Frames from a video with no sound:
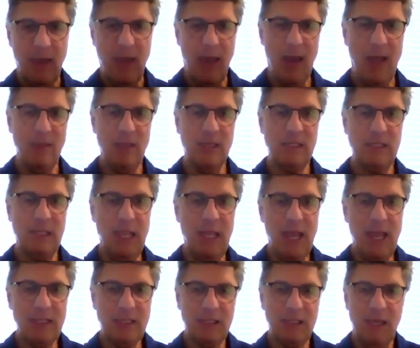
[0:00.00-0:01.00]
and there's
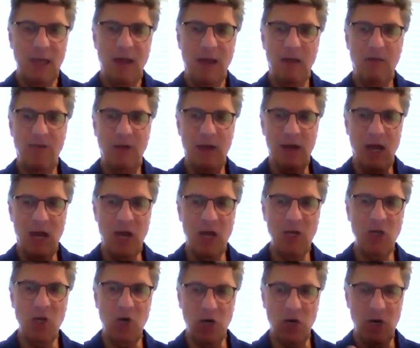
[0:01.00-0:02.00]
less of an
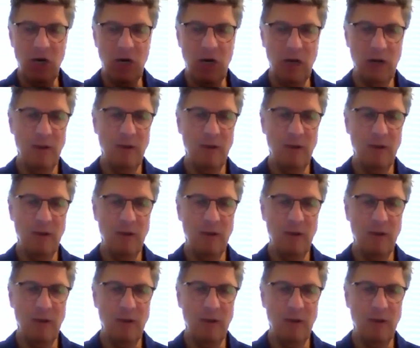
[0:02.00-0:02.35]
undercarriage